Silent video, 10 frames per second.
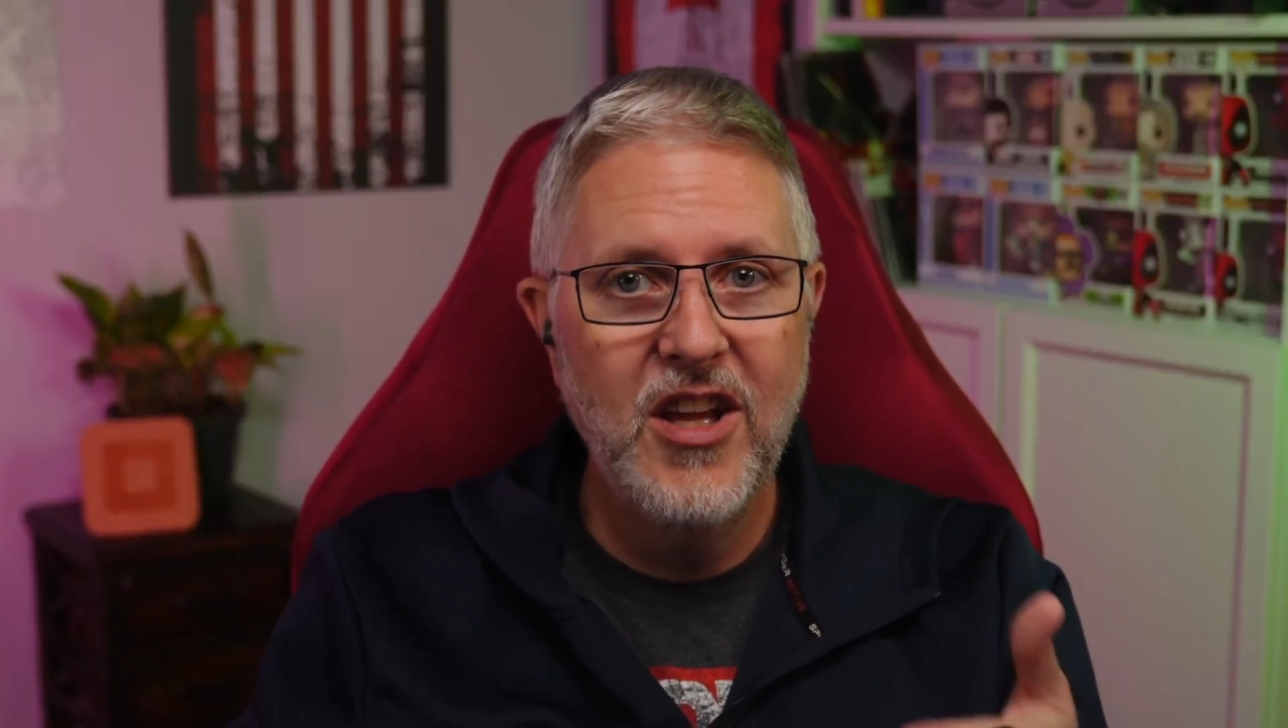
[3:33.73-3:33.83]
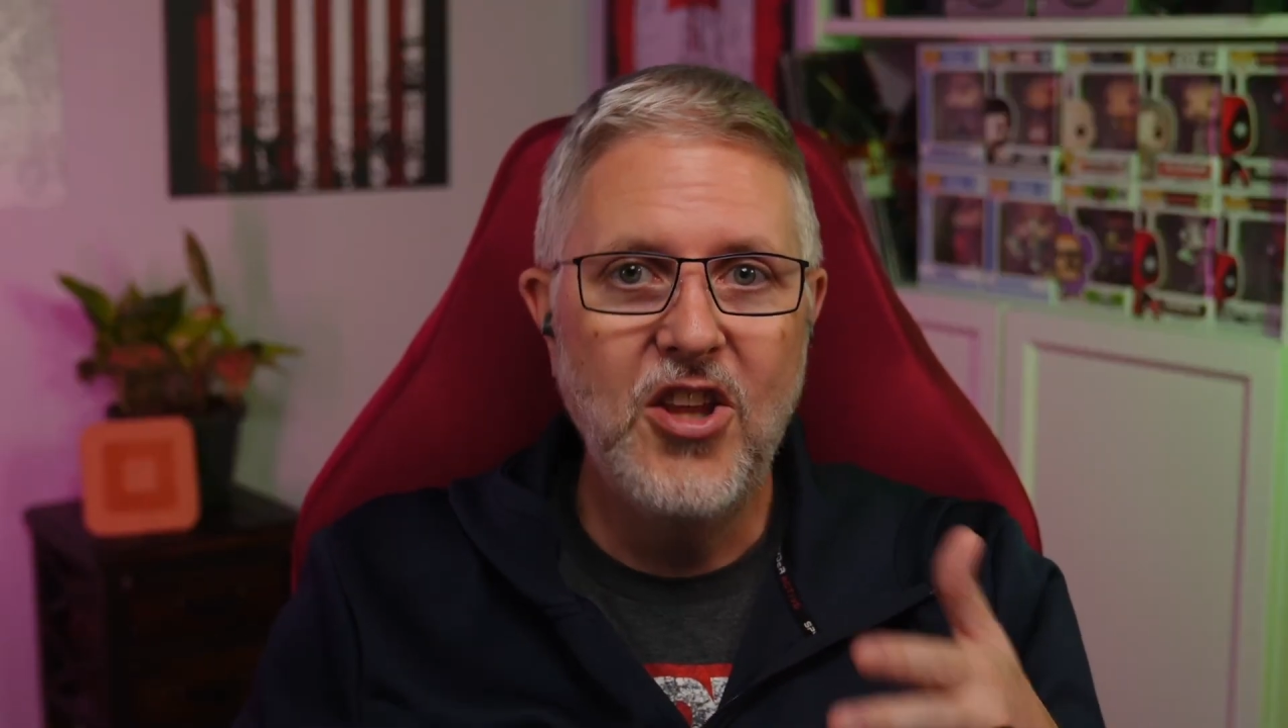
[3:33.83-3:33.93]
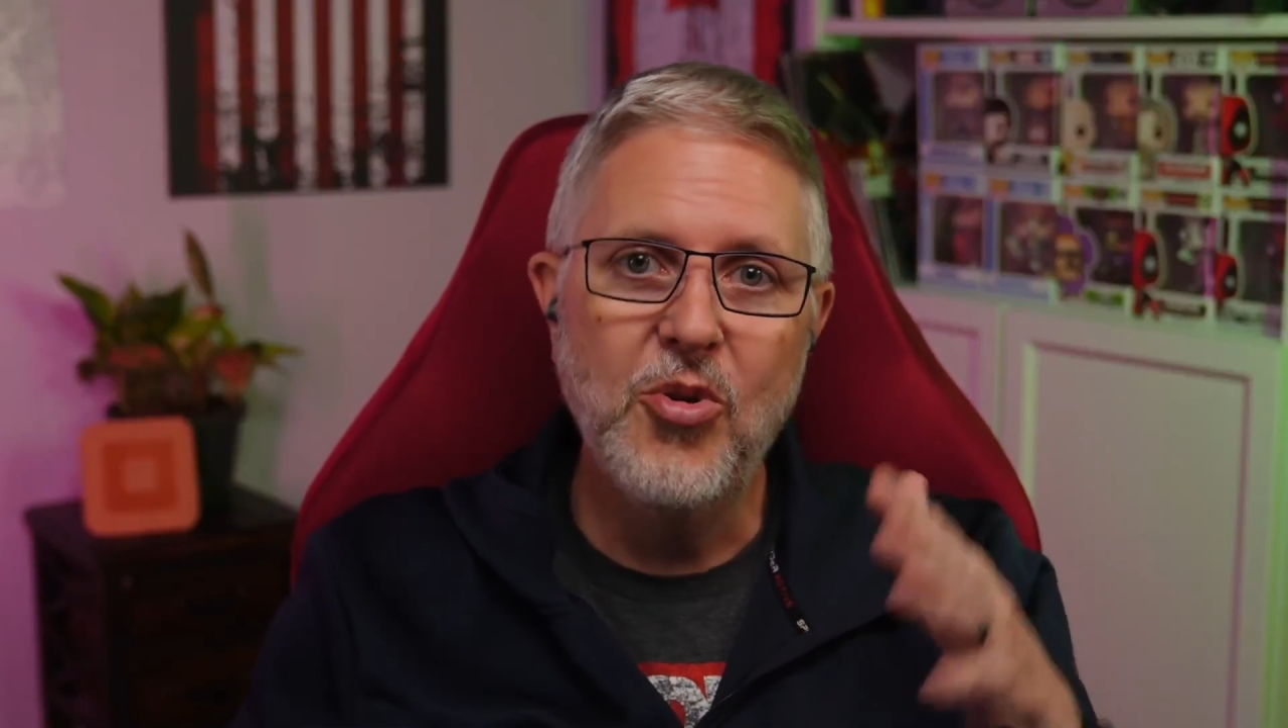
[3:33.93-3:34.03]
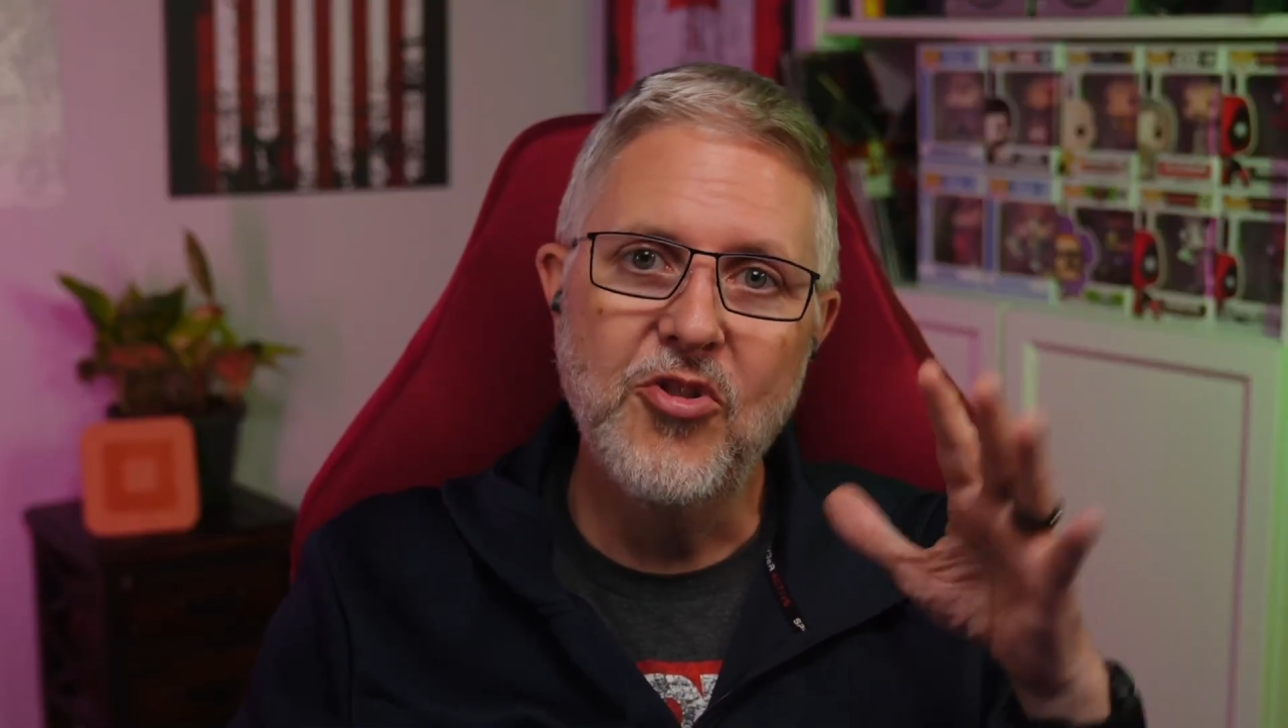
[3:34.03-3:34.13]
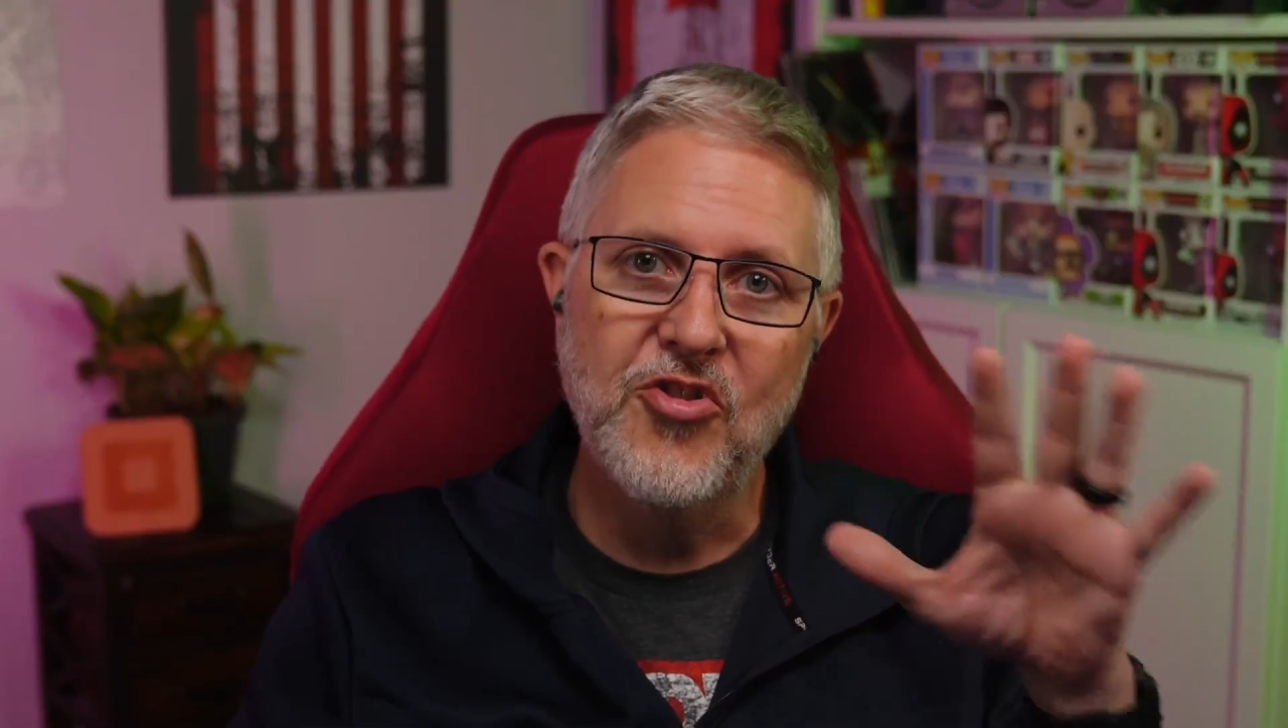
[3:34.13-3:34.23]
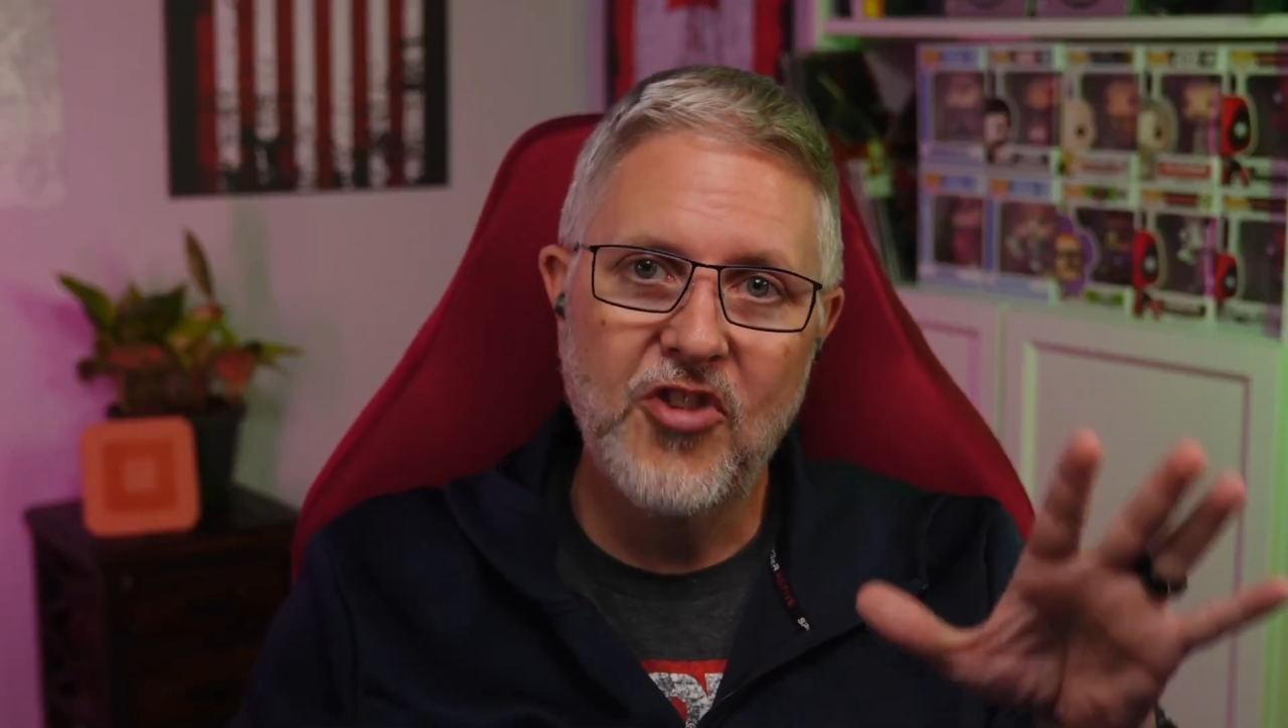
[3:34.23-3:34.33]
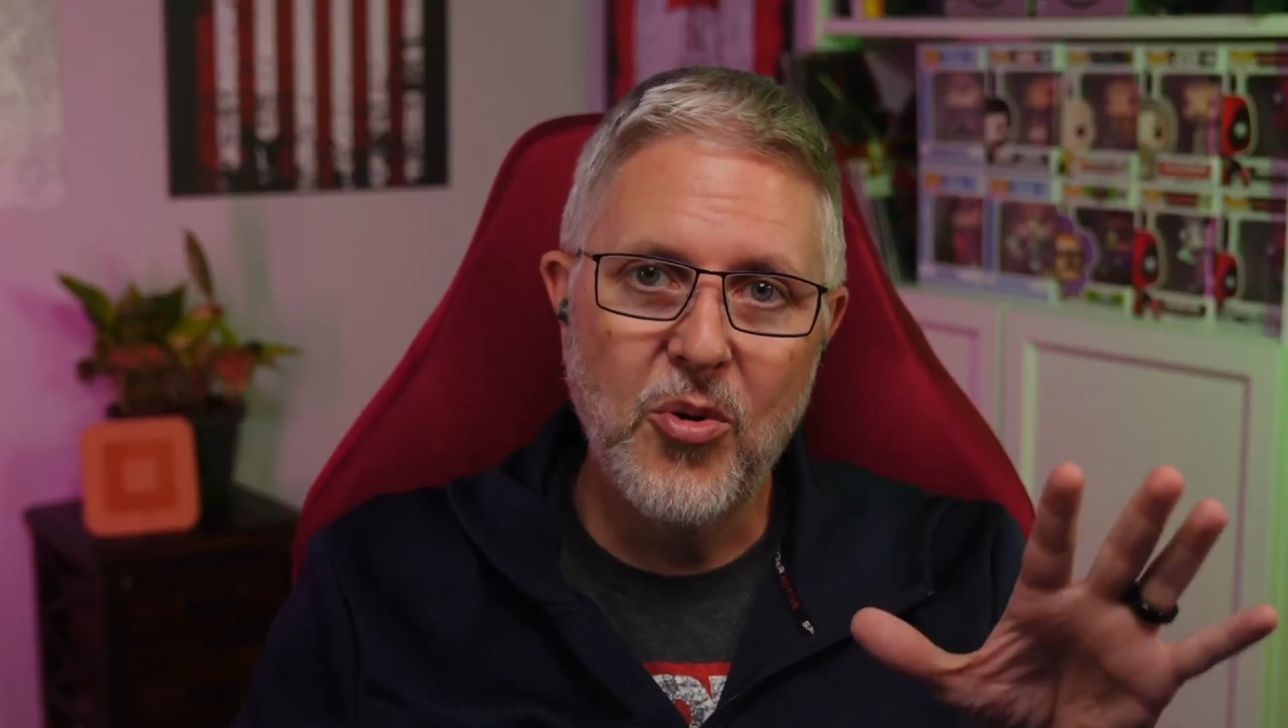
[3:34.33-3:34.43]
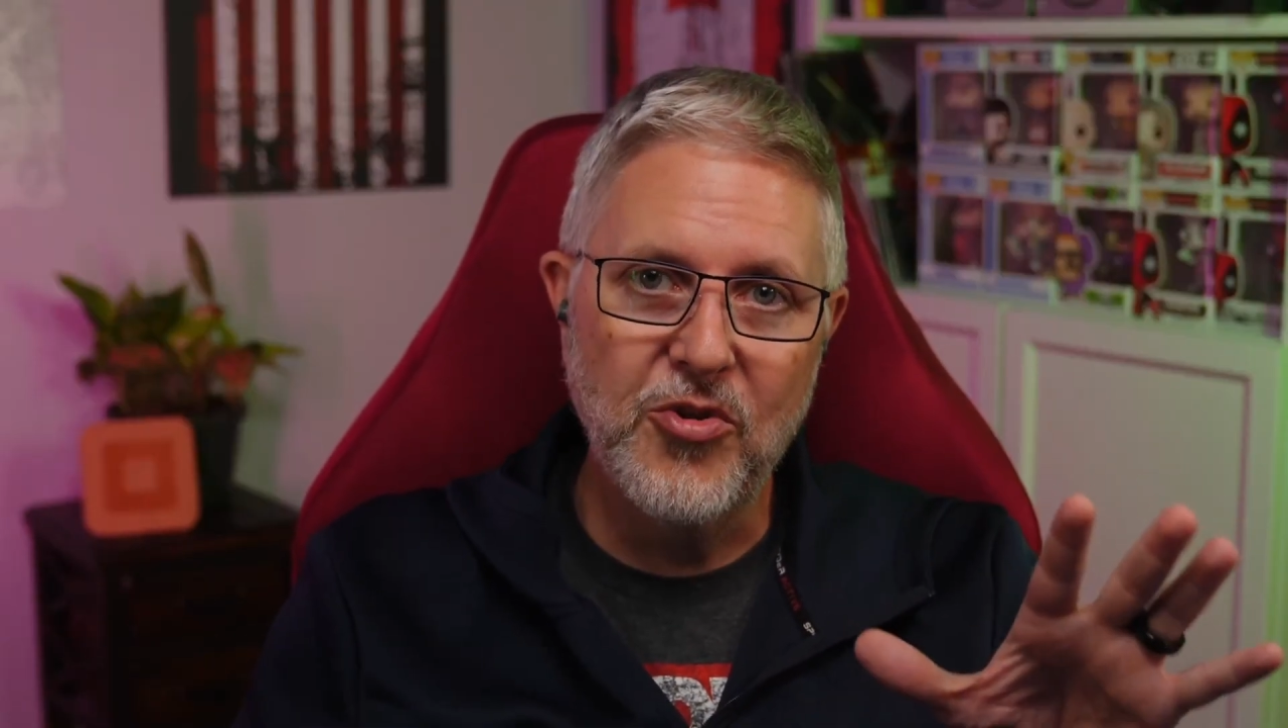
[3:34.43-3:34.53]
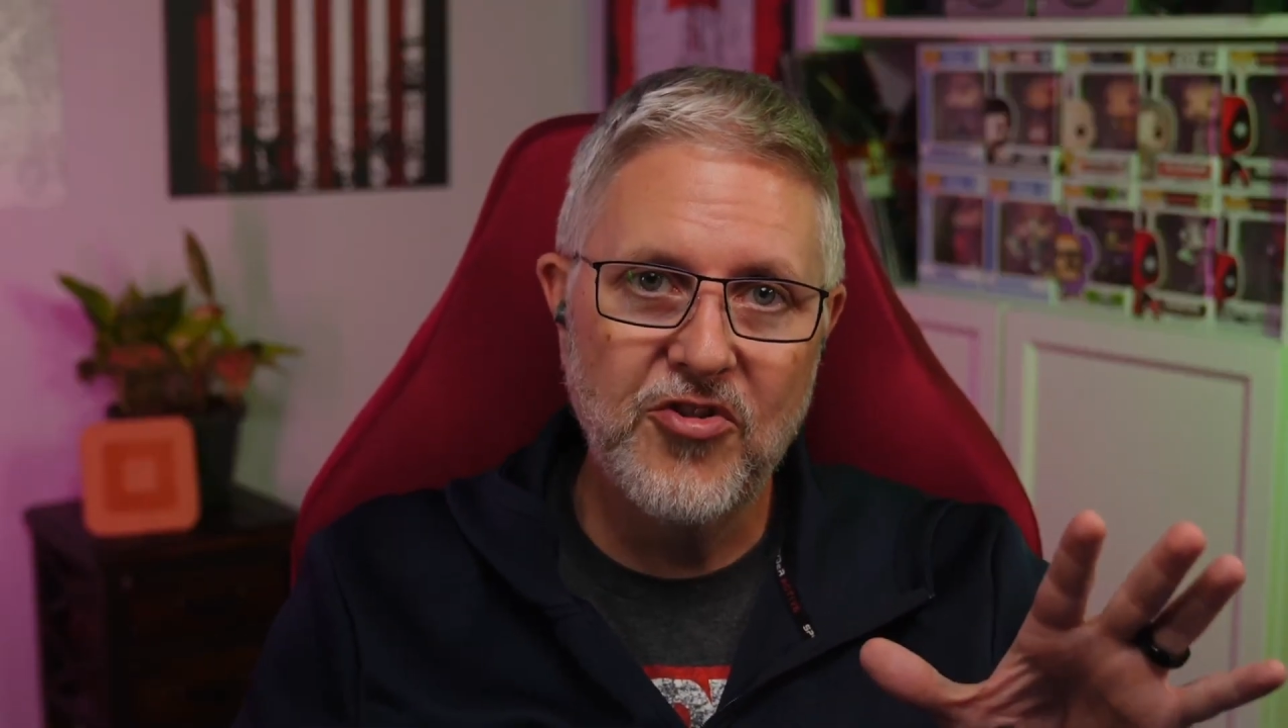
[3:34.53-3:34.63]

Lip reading: You can start with